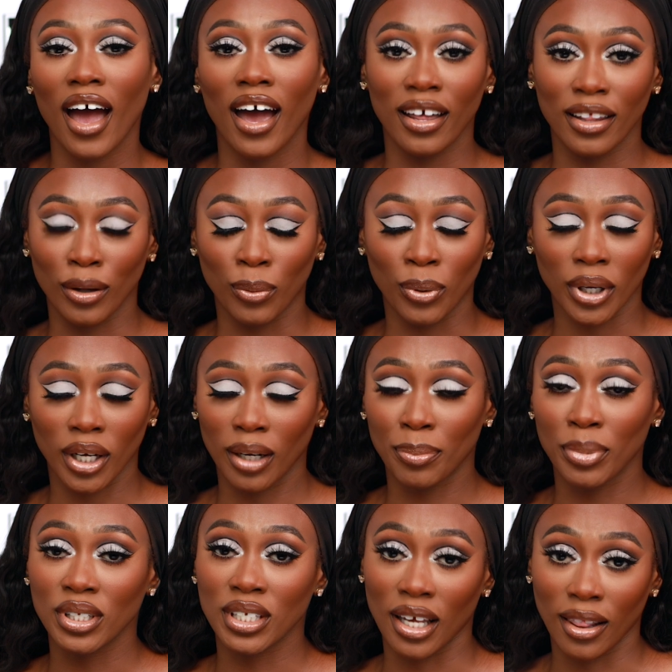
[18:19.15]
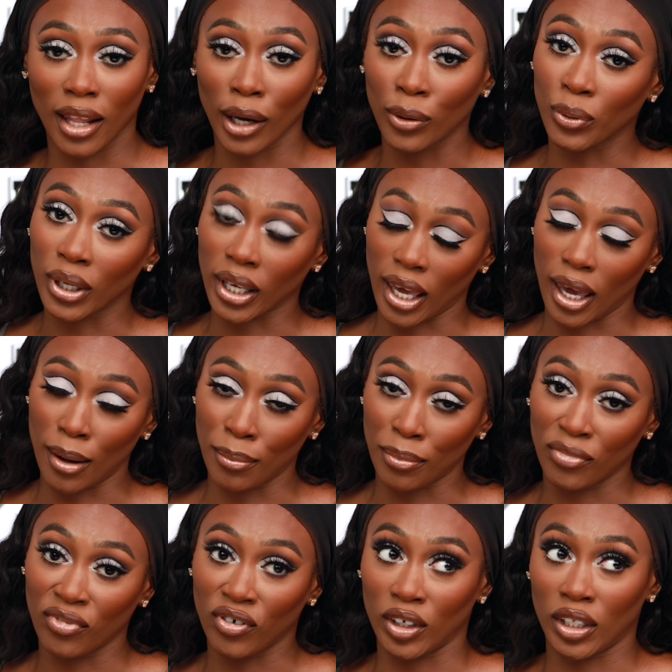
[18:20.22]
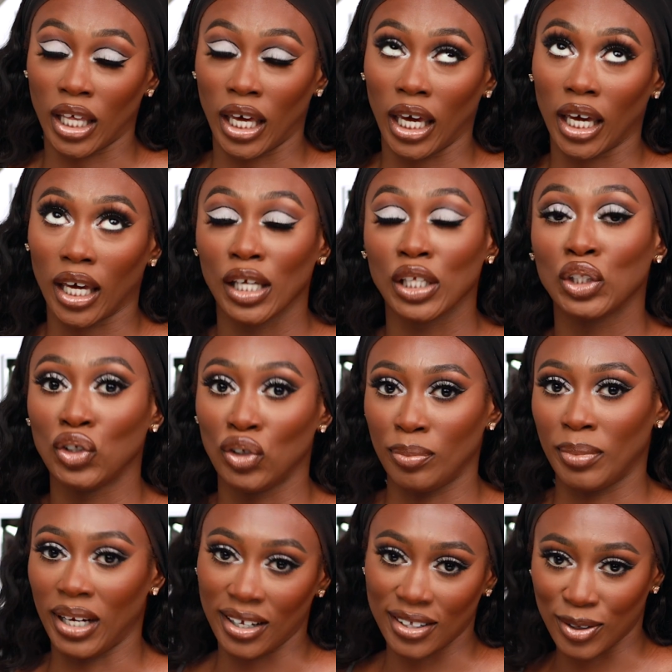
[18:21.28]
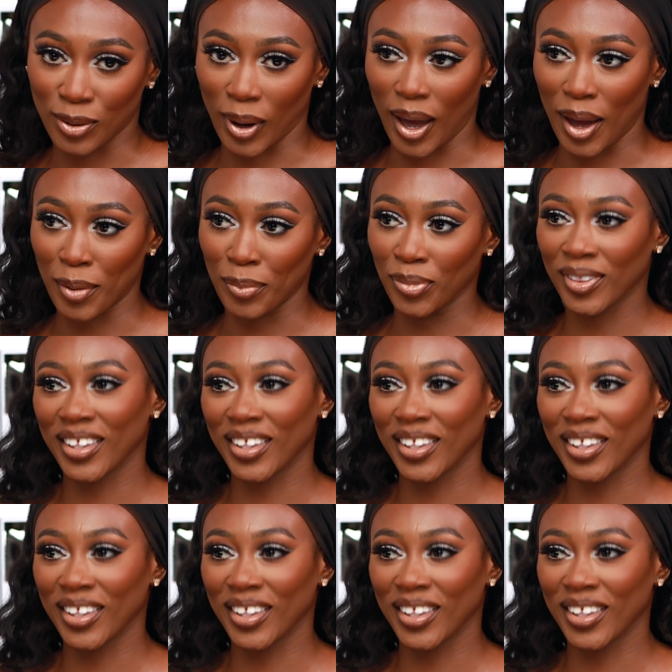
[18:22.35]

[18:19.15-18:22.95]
and then we're gonna pretend like we're Kim for like 2 minutes, okay?